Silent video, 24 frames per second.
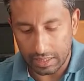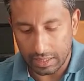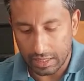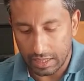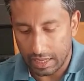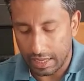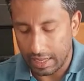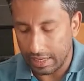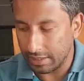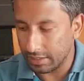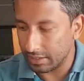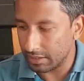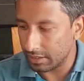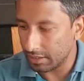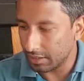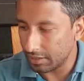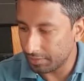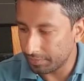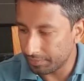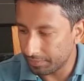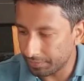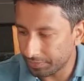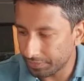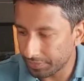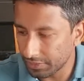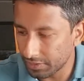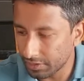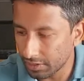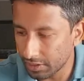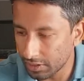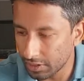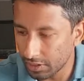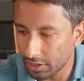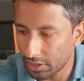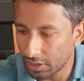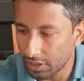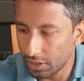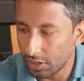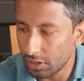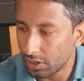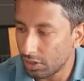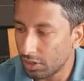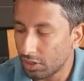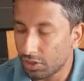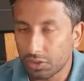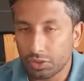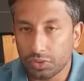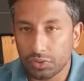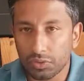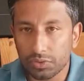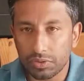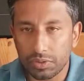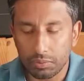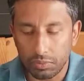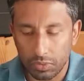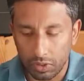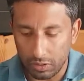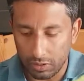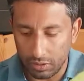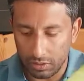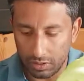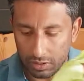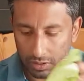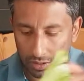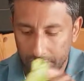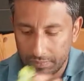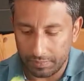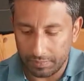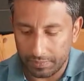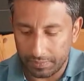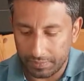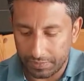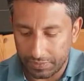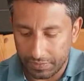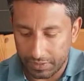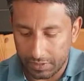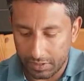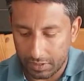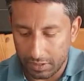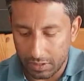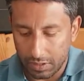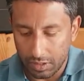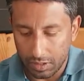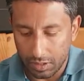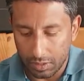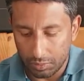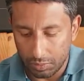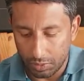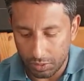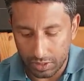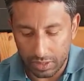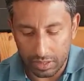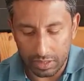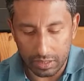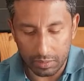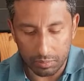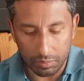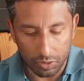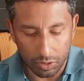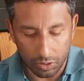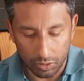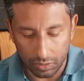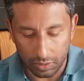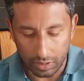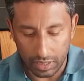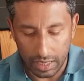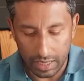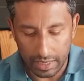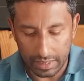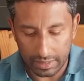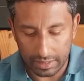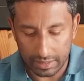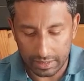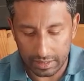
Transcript: And use a bowl, put it in a bowl and